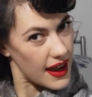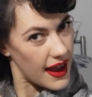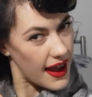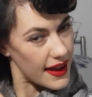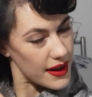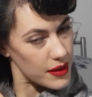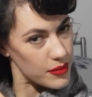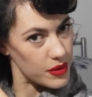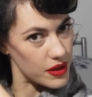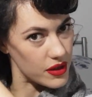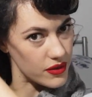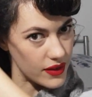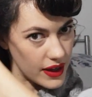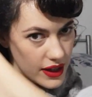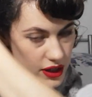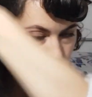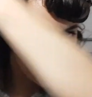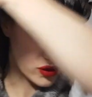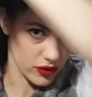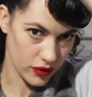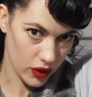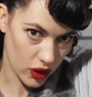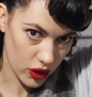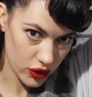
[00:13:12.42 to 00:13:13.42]
add a bit of extra
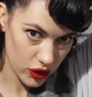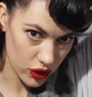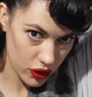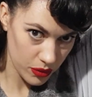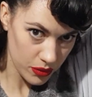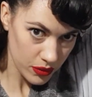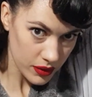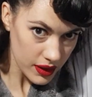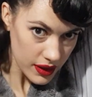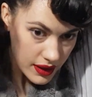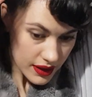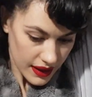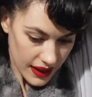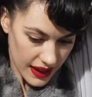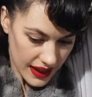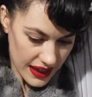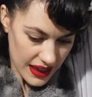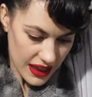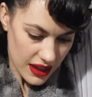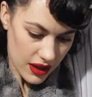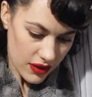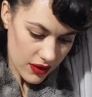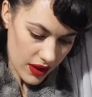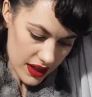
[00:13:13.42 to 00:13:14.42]
volume.
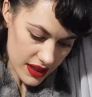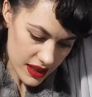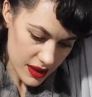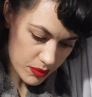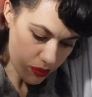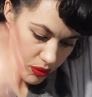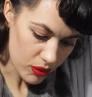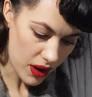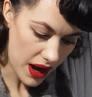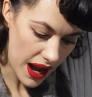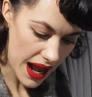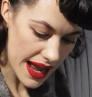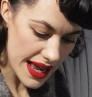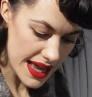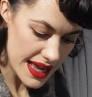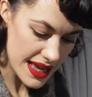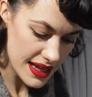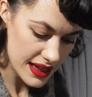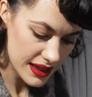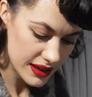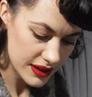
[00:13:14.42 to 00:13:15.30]
Give it a spray.